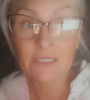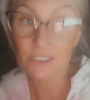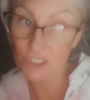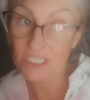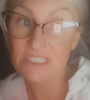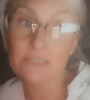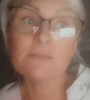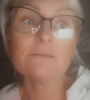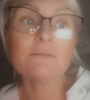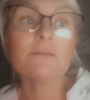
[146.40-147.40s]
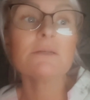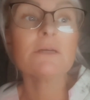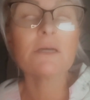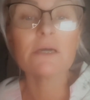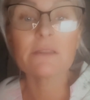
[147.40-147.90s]
Hendrickson.
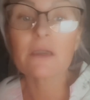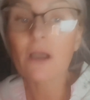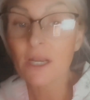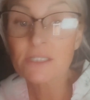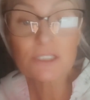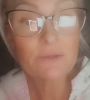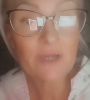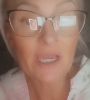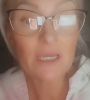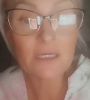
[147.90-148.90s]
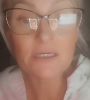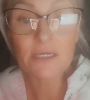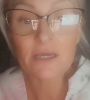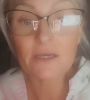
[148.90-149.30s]
They got into a